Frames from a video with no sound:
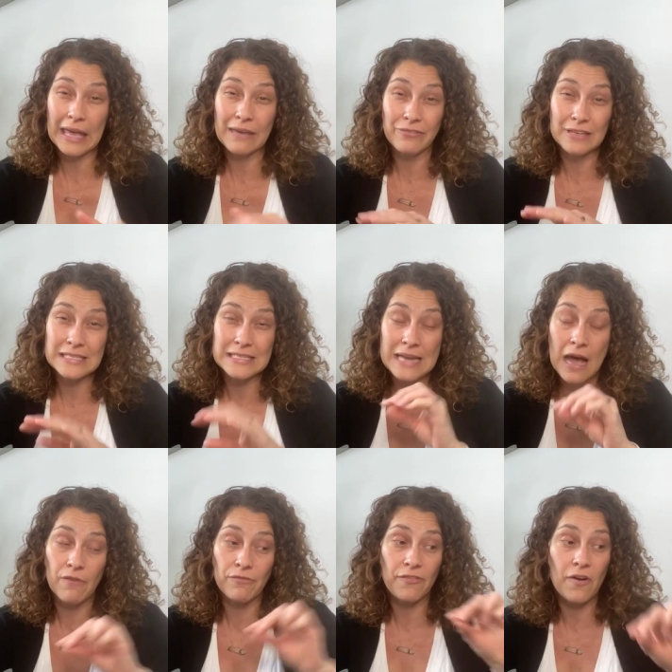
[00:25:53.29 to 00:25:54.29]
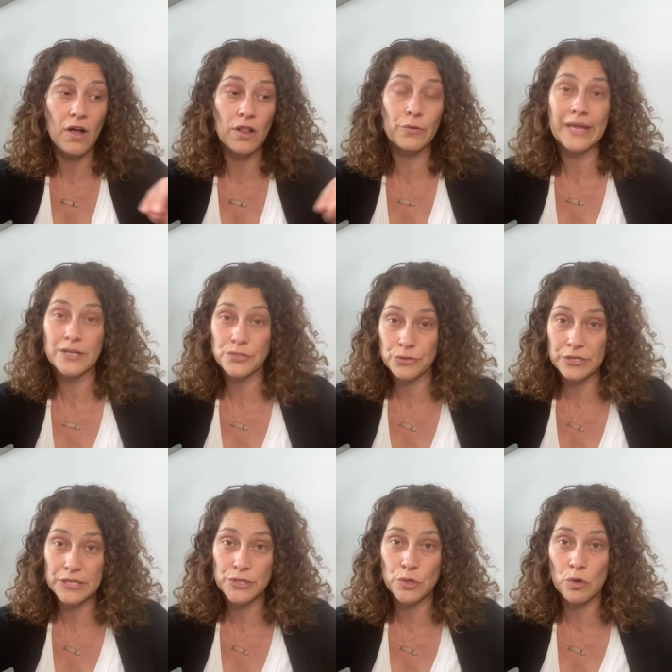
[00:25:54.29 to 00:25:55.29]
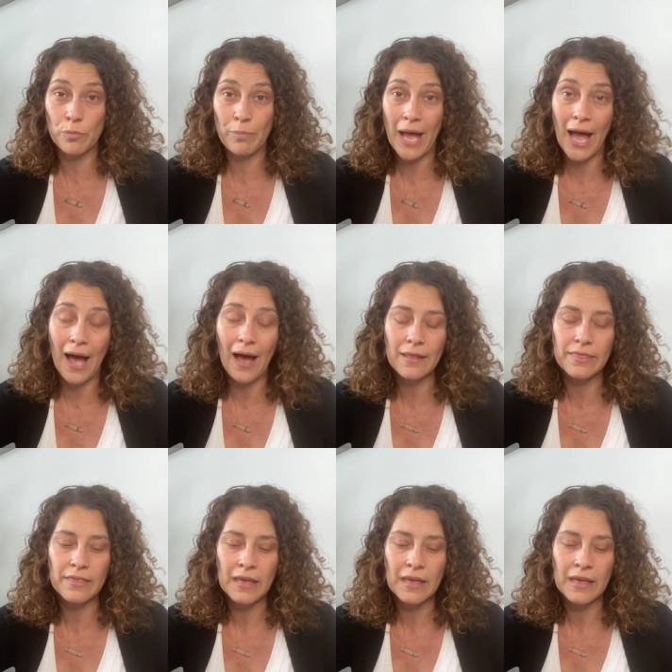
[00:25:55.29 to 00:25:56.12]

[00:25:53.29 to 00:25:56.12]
if it's not following a traditional path,